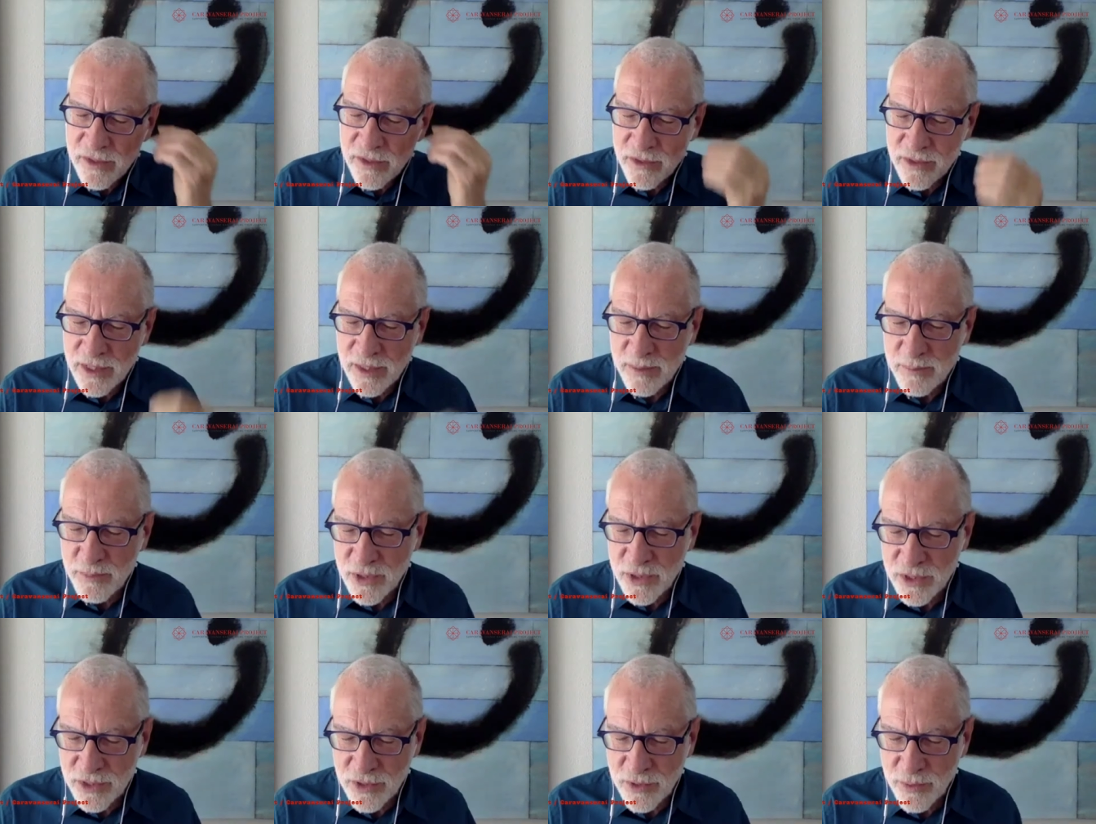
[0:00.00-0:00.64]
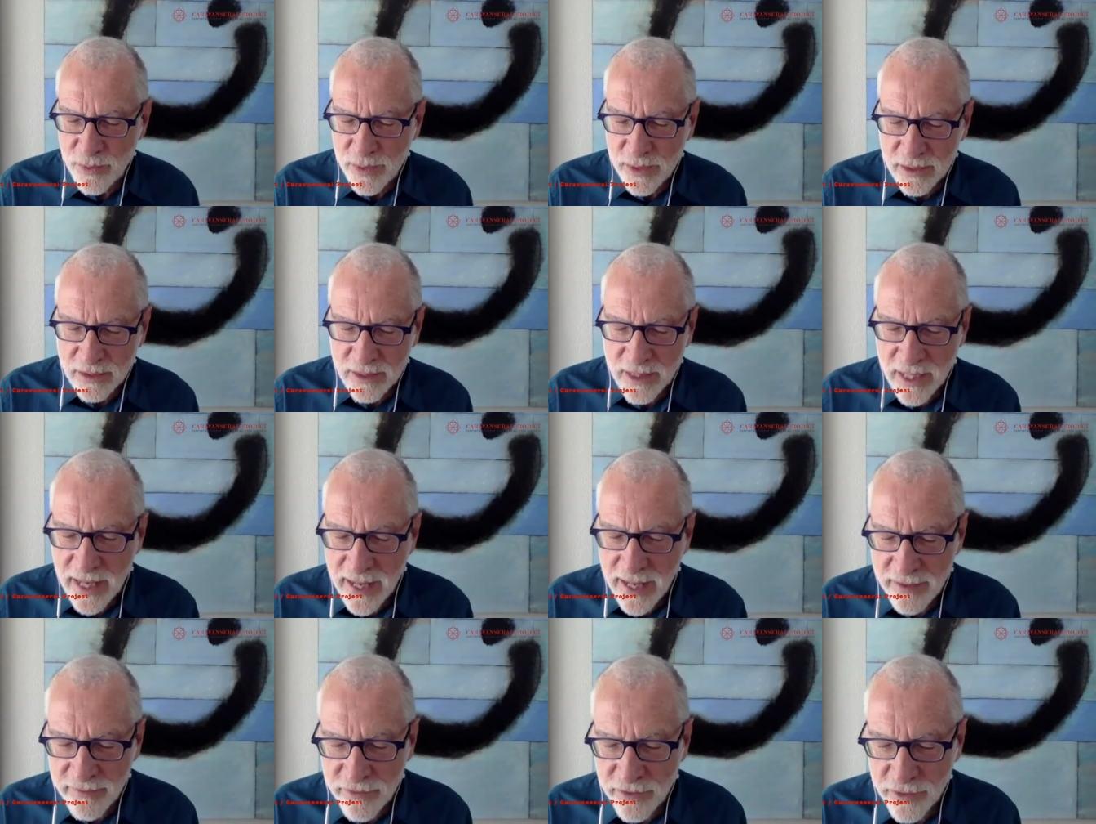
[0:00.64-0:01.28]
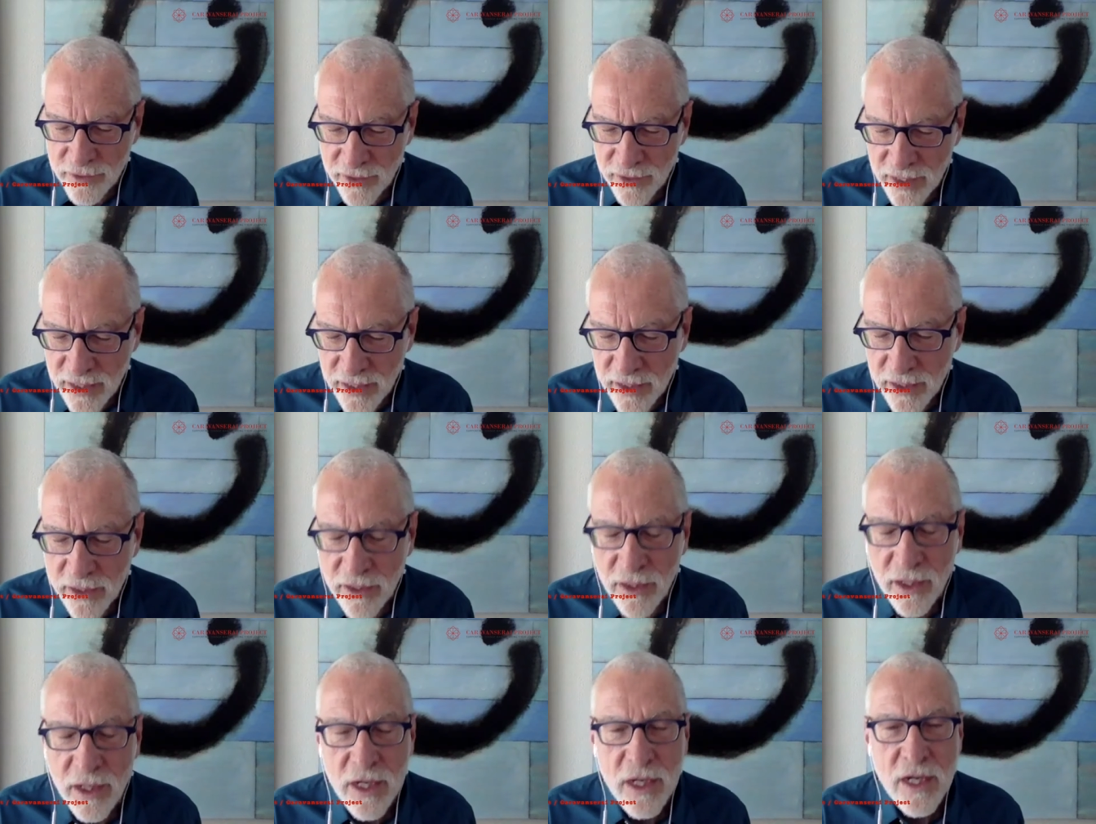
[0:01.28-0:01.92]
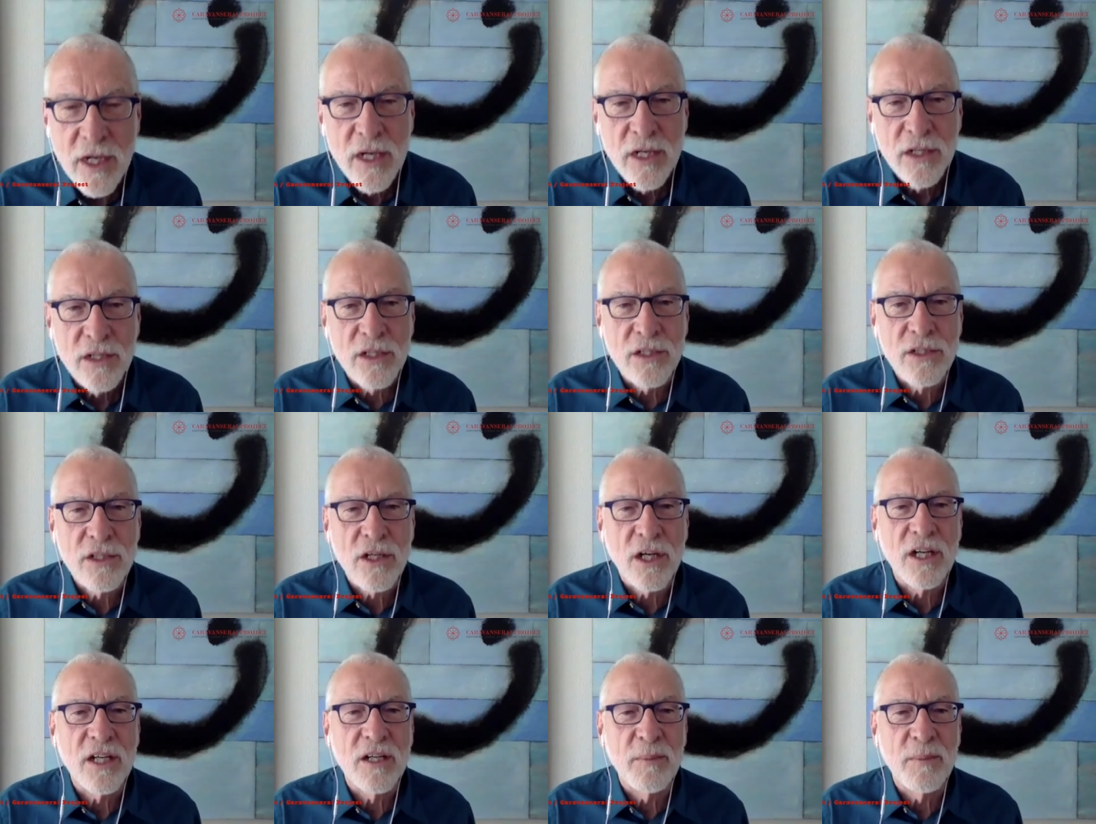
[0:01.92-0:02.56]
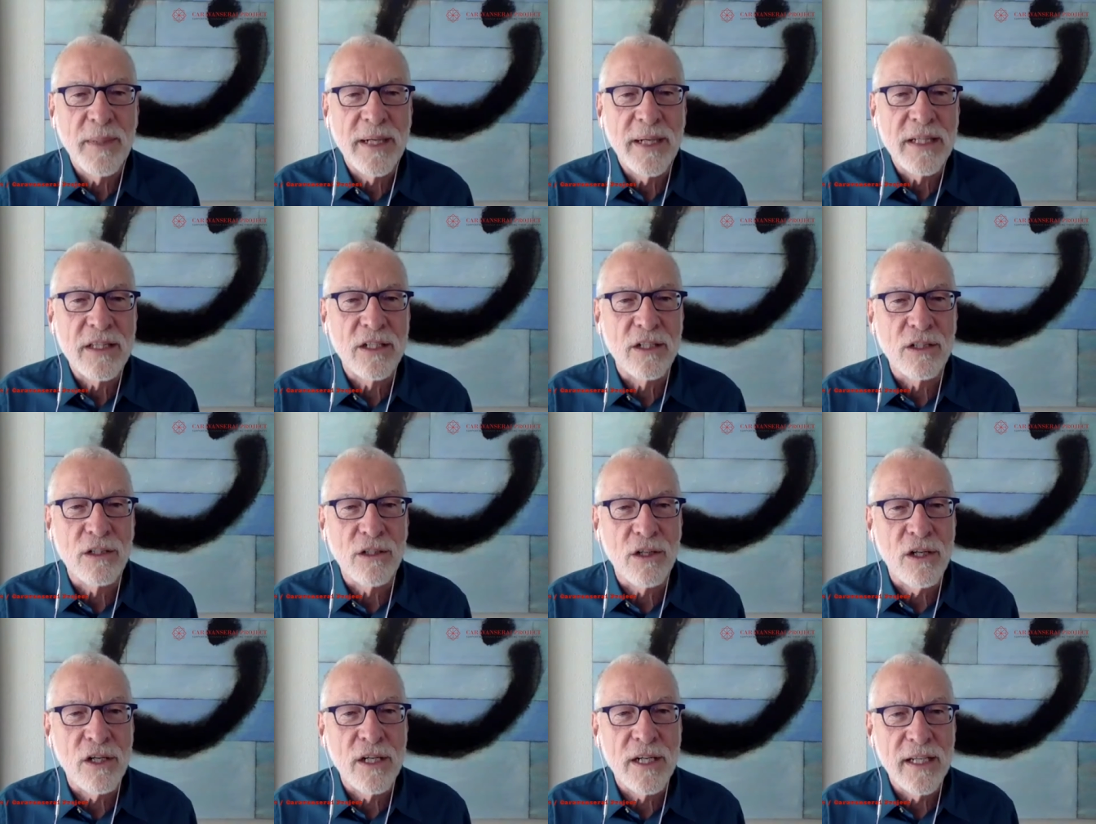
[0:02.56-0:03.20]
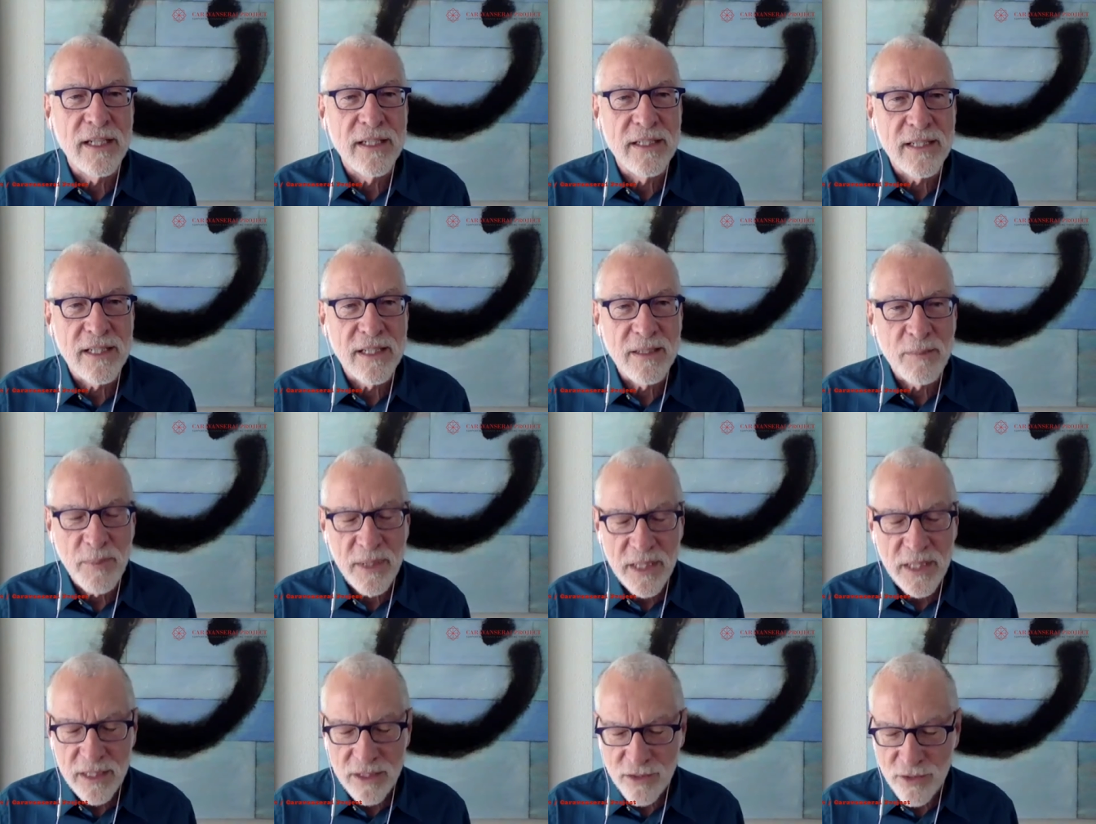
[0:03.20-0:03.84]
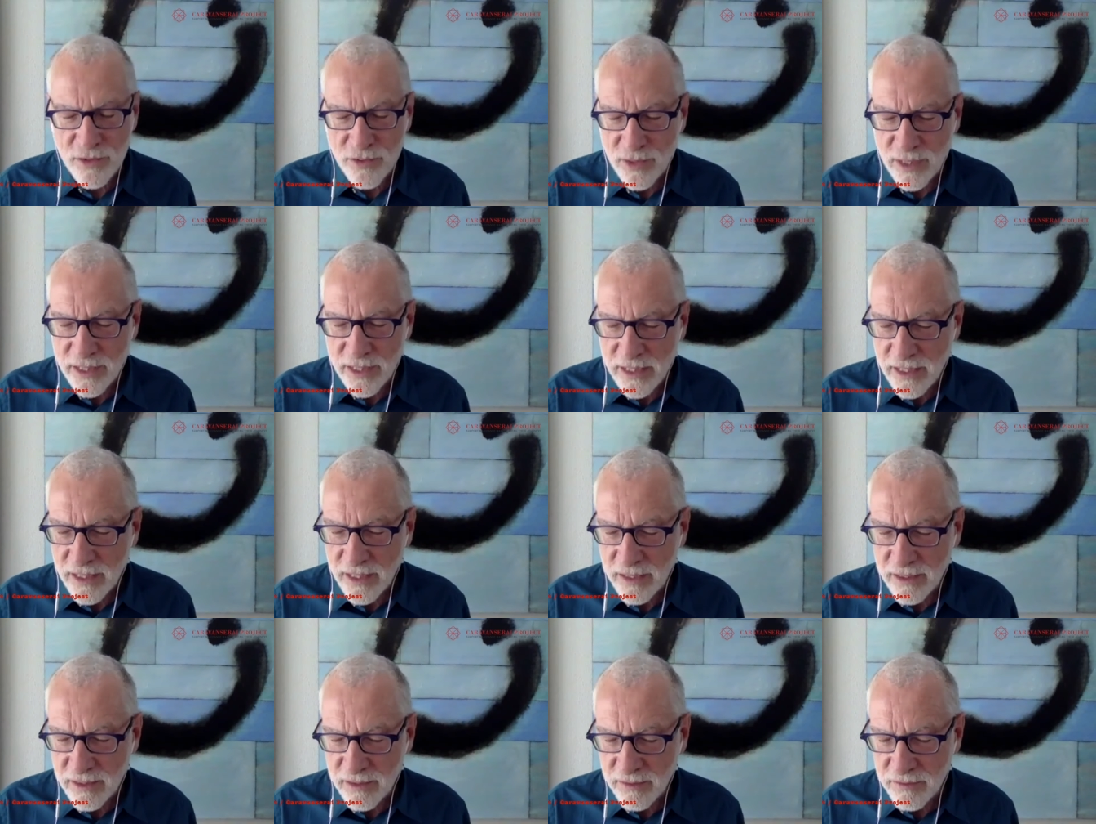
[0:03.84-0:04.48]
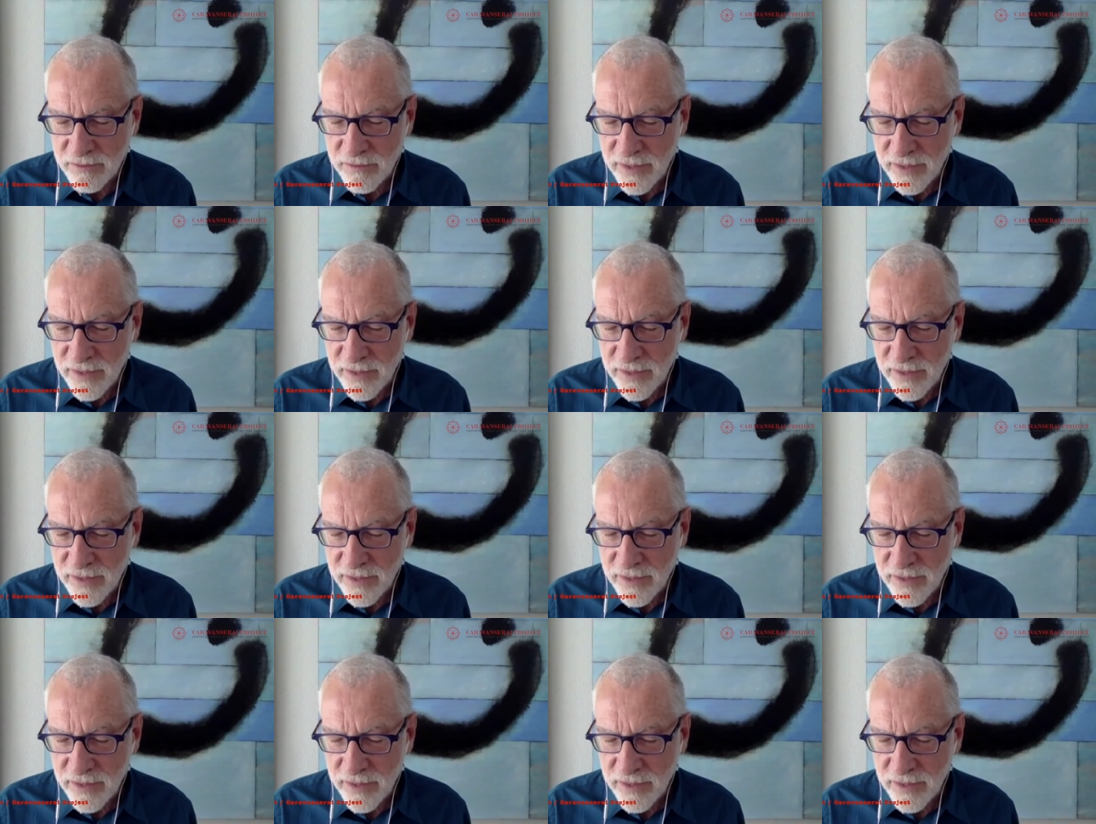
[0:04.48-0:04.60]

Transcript: I'm just thrilled to have her here to talk about the long and deep history of